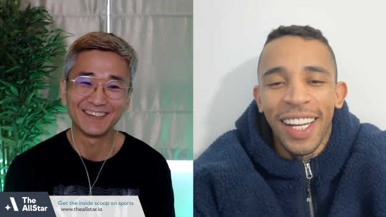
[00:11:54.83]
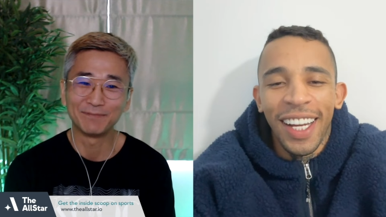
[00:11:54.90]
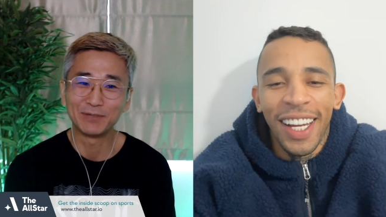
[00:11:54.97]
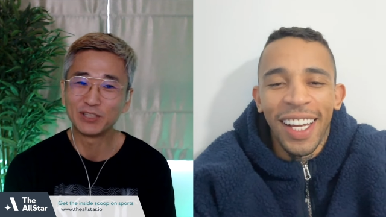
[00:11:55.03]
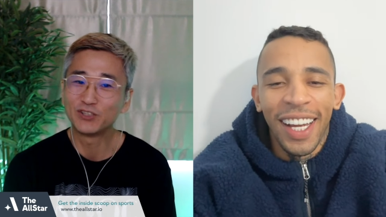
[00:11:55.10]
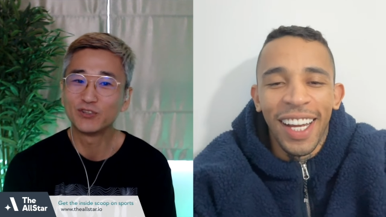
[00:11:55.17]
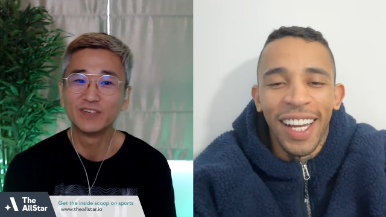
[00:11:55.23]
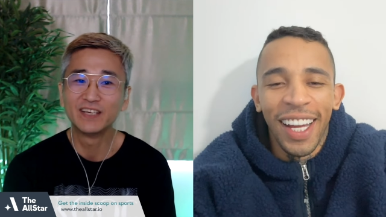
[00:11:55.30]

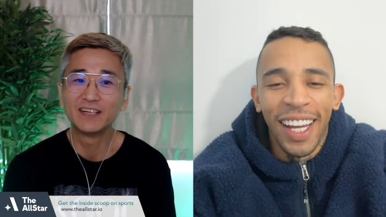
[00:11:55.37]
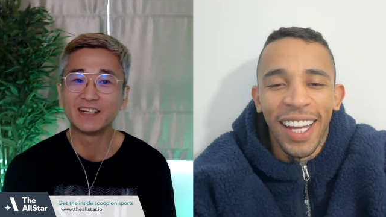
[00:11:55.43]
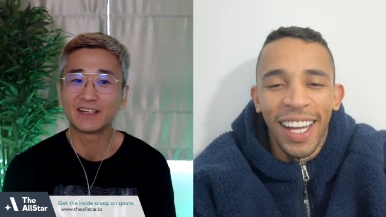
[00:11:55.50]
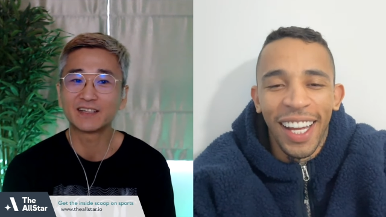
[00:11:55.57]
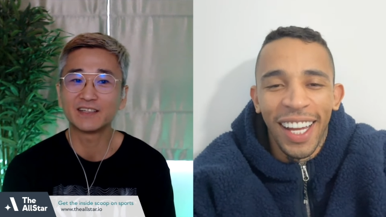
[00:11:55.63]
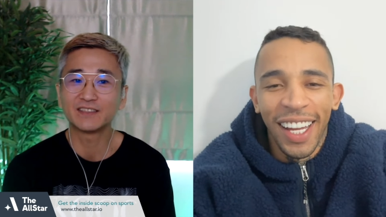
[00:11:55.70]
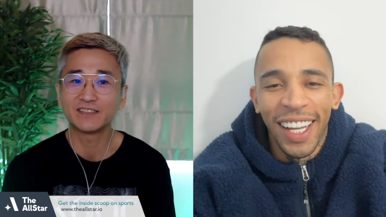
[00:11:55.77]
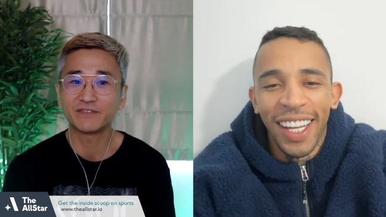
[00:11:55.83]
Speaker 1: but you need it
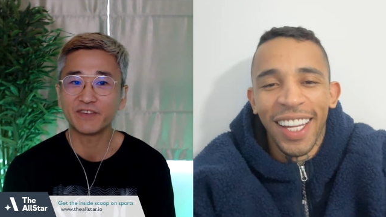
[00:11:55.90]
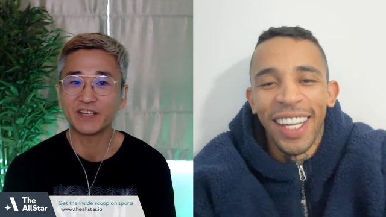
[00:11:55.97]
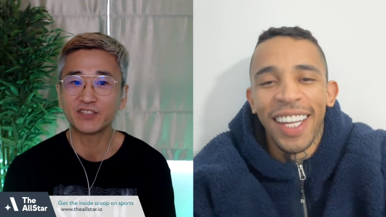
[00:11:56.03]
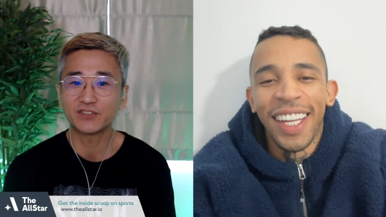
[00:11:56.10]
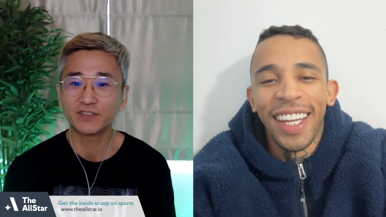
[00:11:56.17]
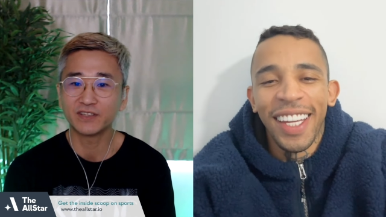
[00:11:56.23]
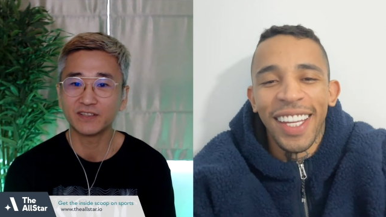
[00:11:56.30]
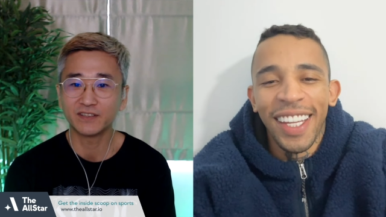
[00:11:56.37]
because
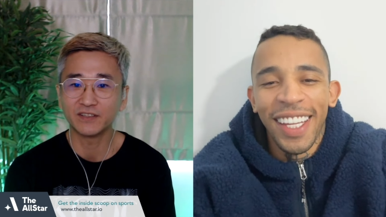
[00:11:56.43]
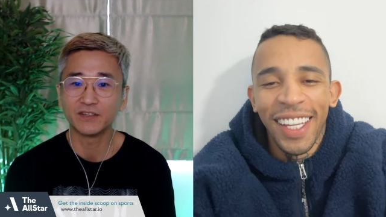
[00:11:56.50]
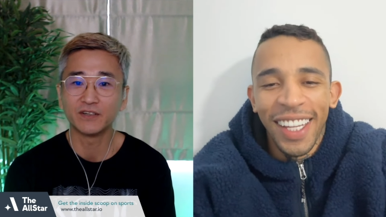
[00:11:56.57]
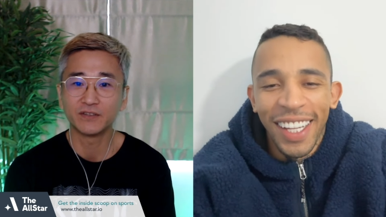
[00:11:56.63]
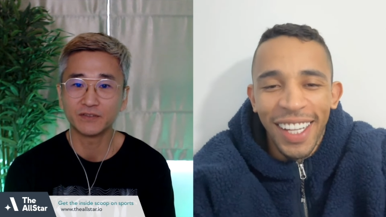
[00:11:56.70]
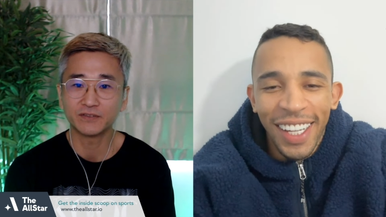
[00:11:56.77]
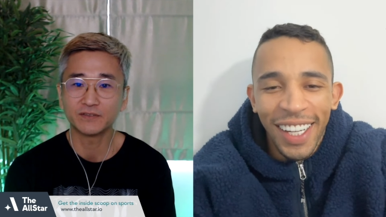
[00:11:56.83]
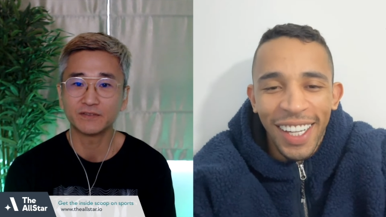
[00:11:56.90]
eventually, you
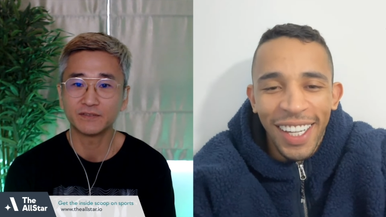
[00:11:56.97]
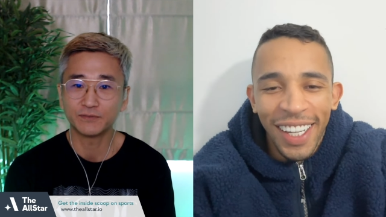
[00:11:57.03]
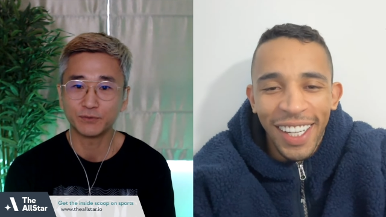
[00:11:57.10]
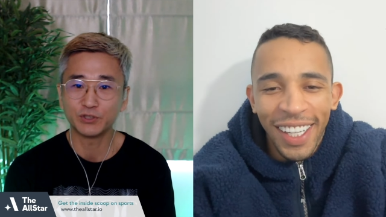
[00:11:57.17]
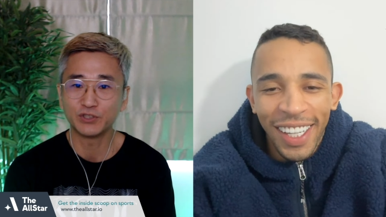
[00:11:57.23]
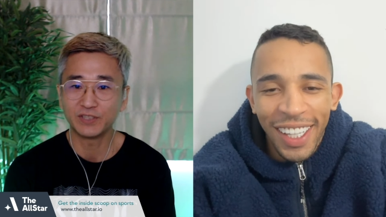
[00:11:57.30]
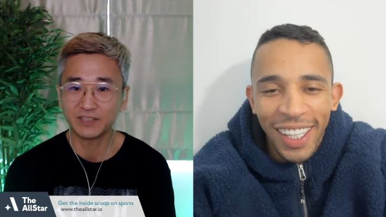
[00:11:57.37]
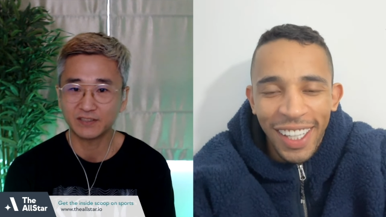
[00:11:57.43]
know,
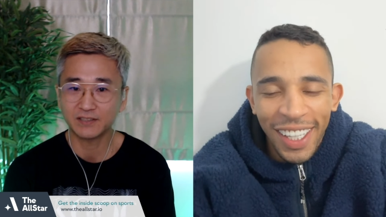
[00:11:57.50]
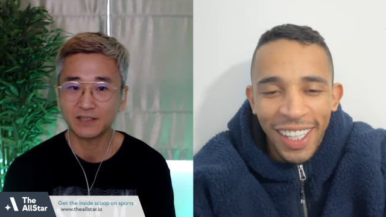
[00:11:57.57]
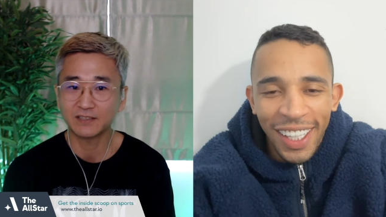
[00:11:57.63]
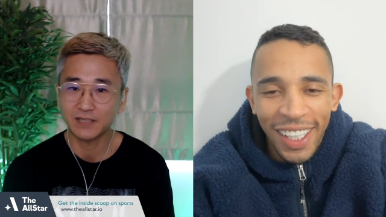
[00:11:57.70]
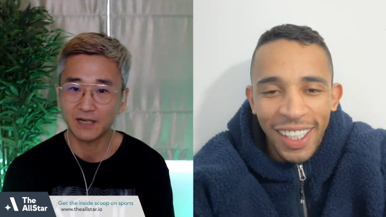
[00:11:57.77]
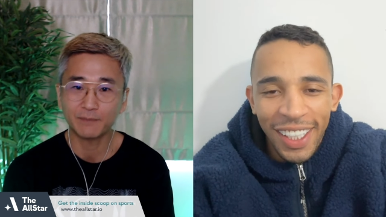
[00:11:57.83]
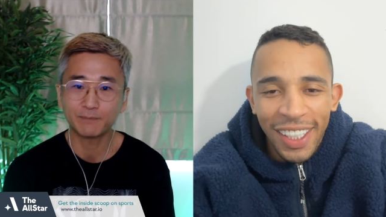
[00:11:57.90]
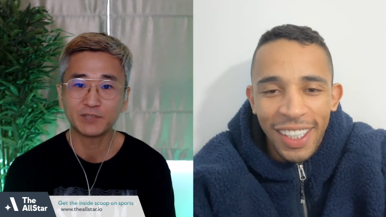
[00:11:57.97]
when you get to the
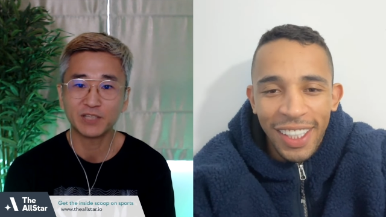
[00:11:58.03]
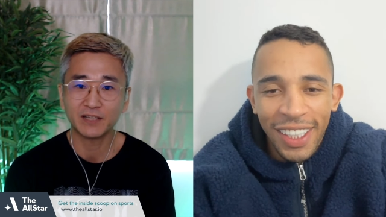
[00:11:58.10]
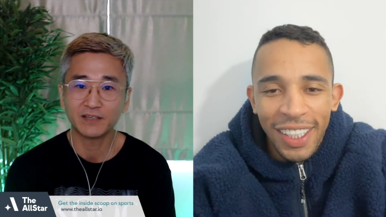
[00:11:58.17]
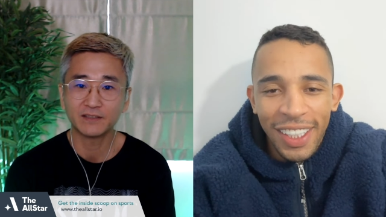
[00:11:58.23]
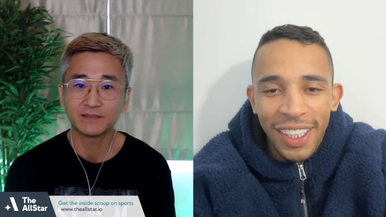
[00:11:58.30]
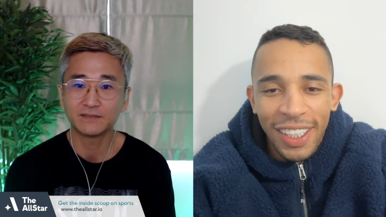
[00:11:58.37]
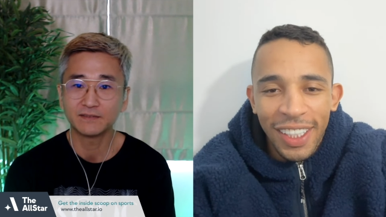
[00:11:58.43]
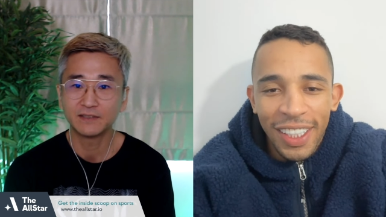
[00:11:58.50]
top
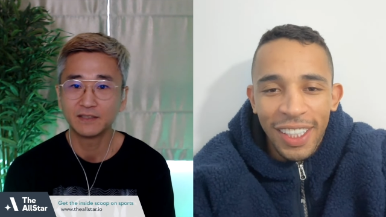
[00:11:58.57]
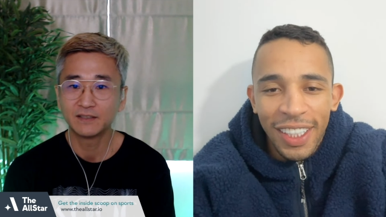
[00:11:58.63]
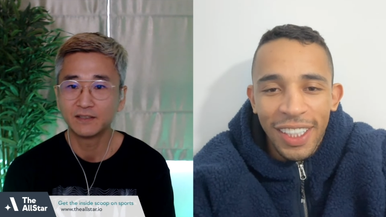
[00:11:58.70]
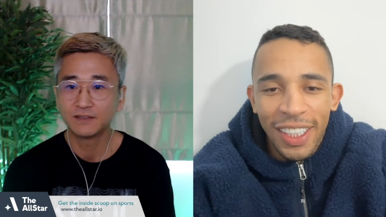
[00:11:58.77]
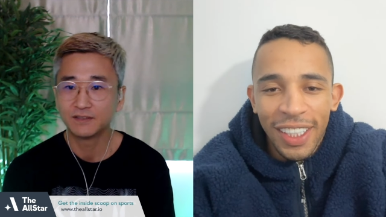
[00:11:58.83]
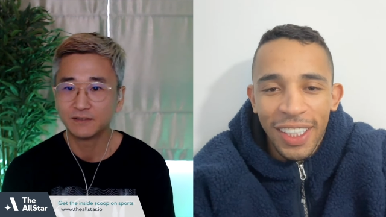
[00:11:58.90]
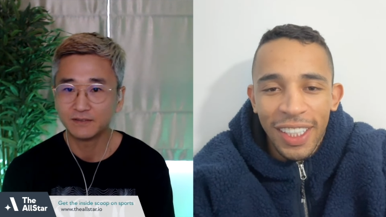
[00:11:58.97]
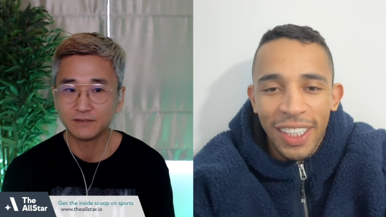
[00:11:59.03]
ten,
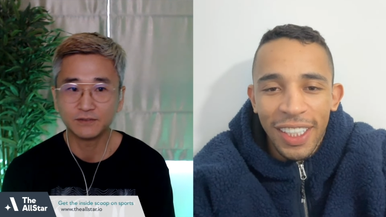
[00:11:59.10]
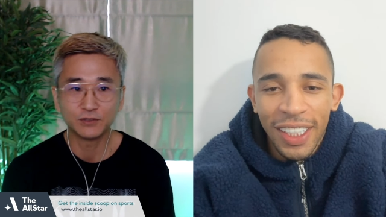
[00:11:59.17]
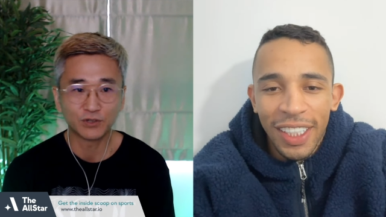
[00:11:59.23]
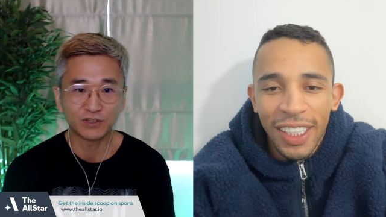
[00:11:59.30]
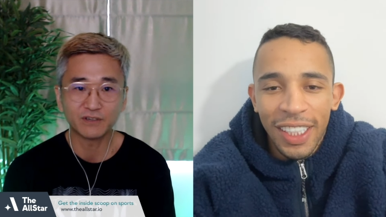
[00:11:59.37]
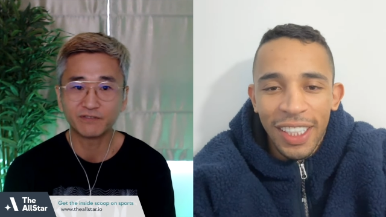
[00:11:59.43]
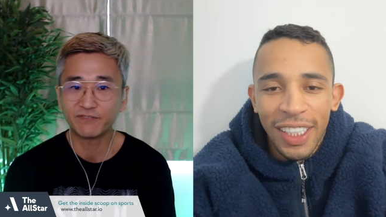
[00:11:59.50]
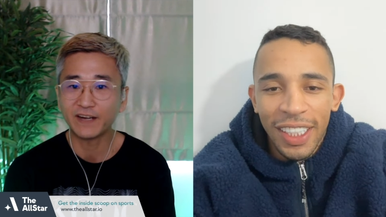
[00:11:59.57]
you're
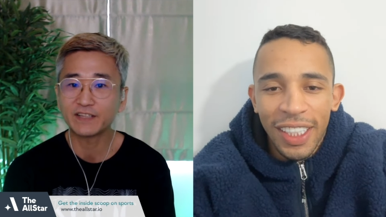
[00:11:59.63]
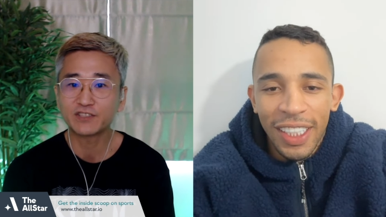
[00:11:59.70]
gonna fight